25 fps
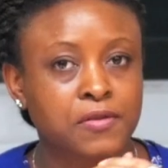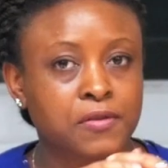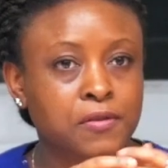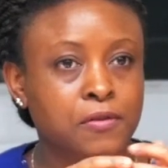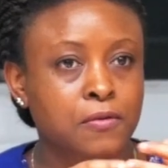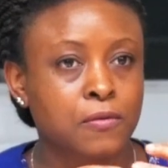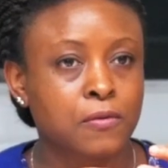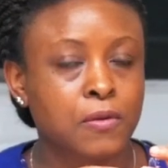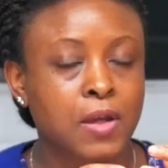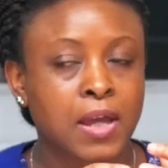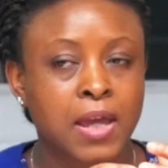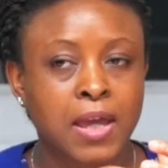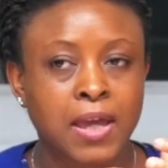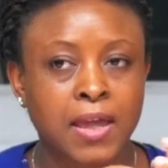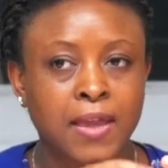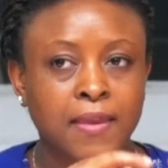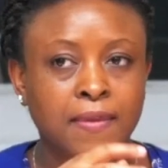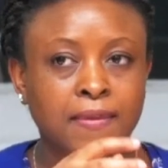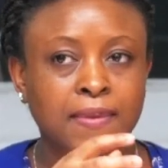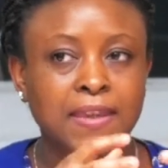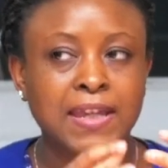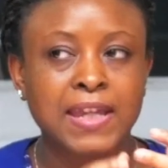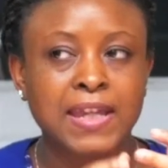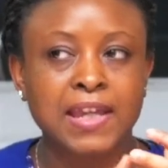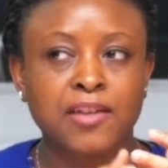So
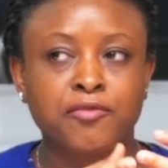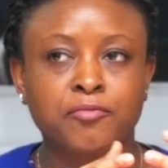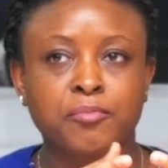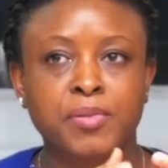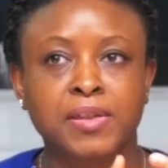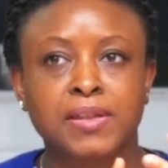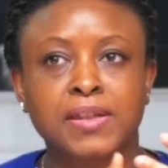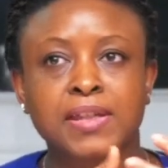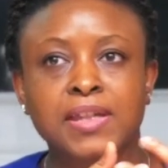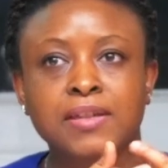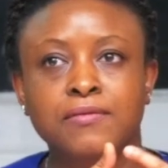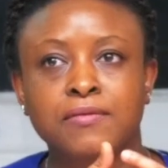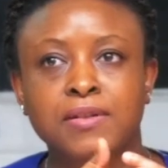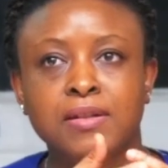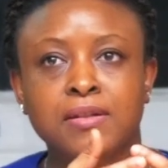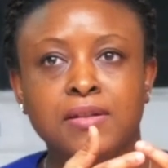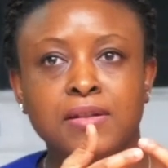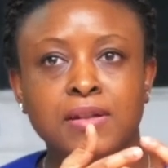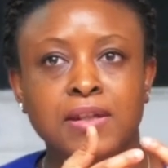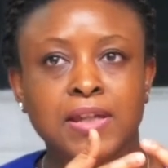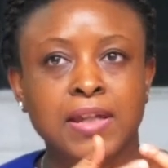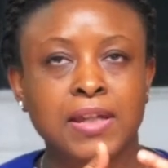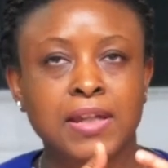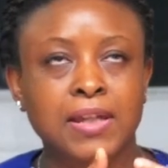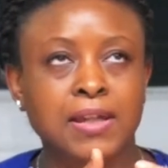they have been
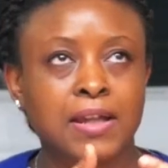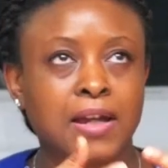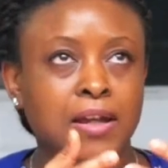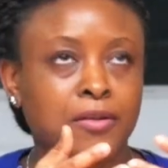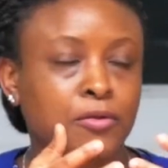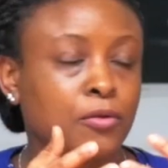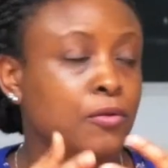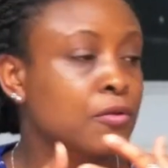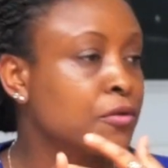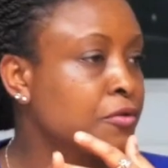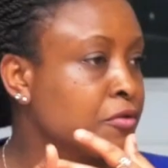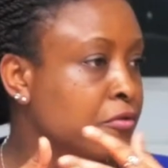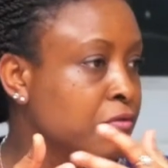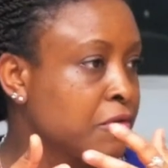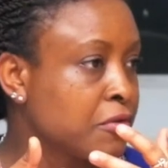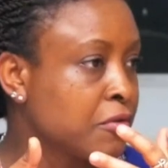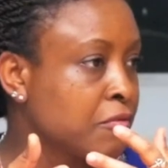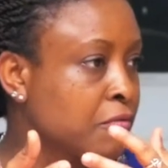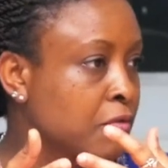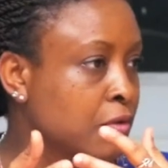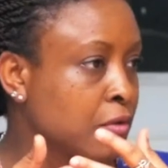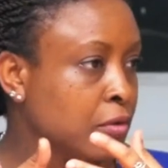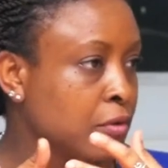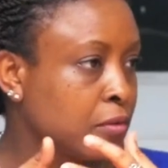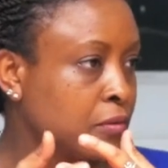given an
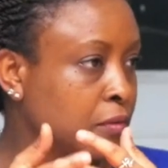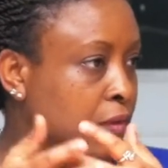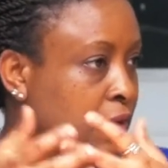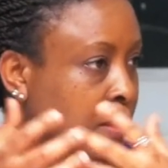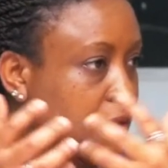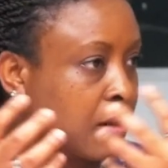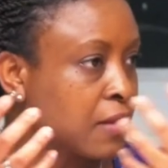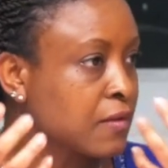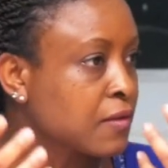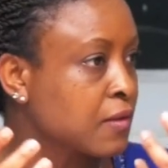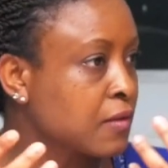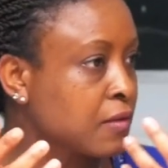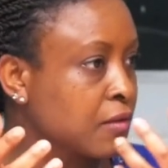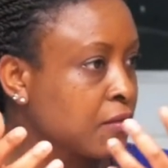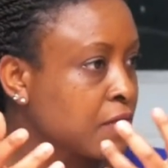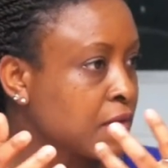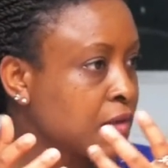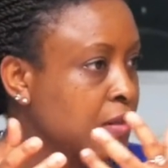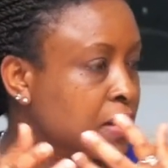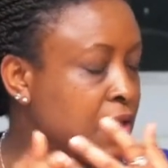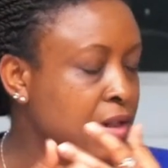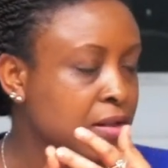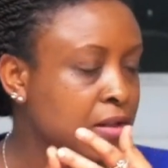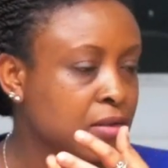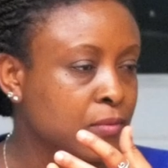honorary role of the Council of
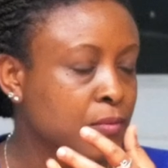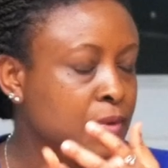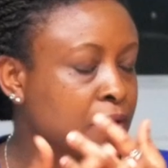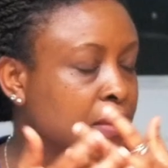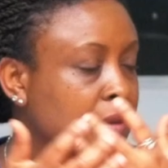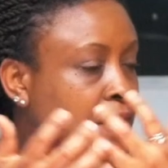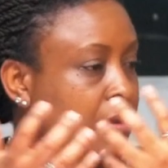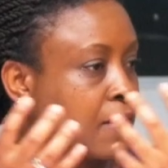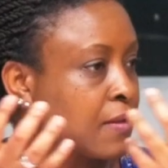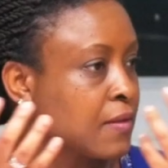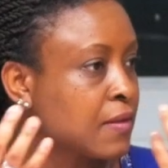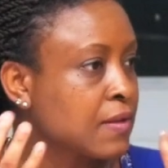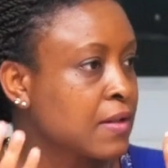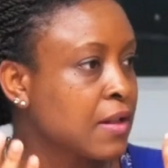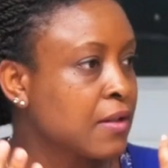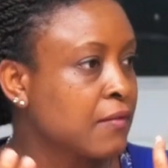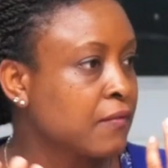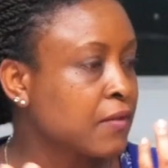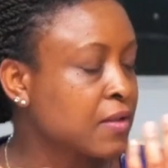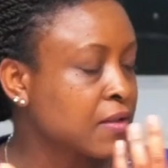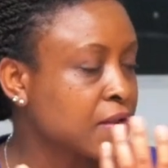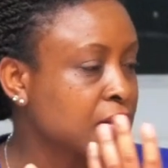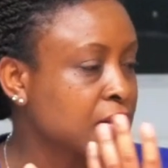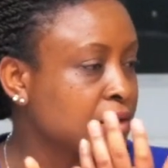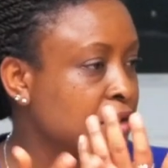State, where they
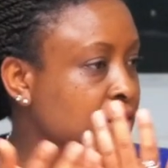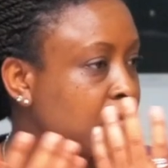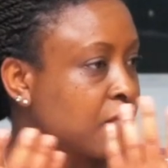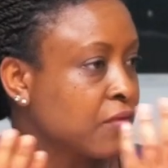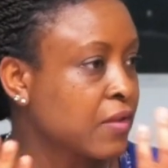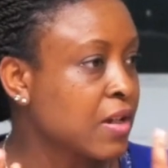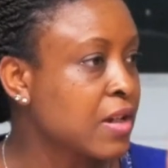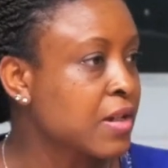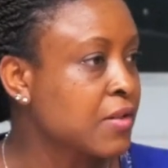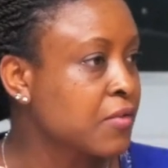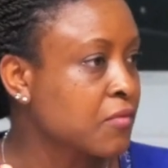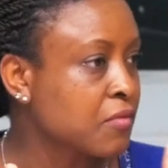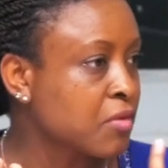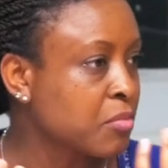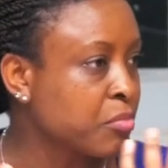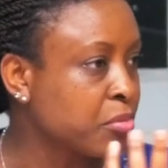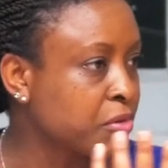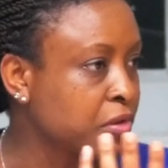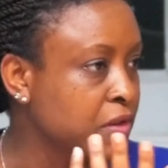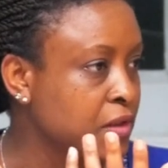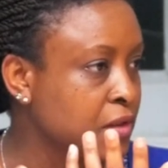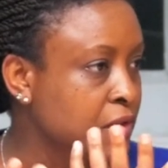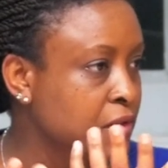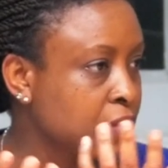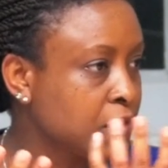serve as an advisory
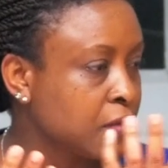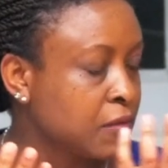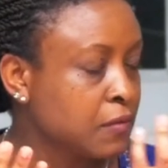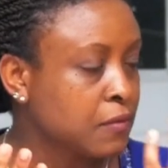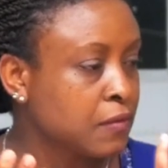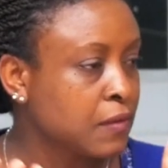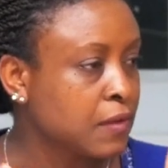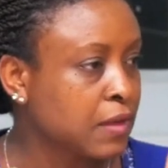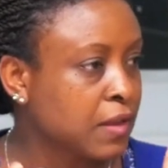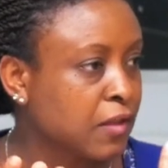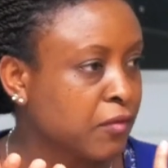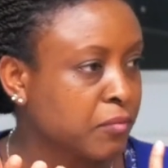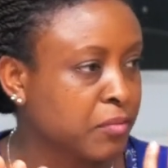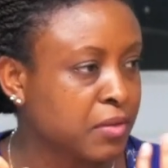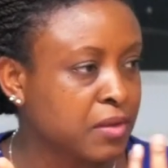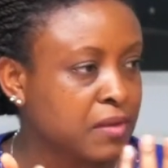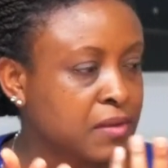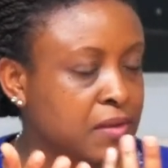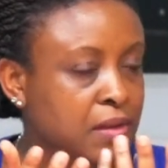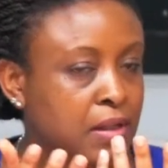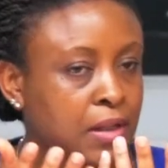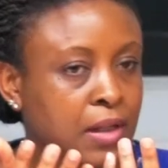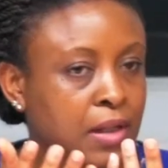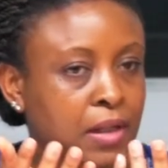body to the government.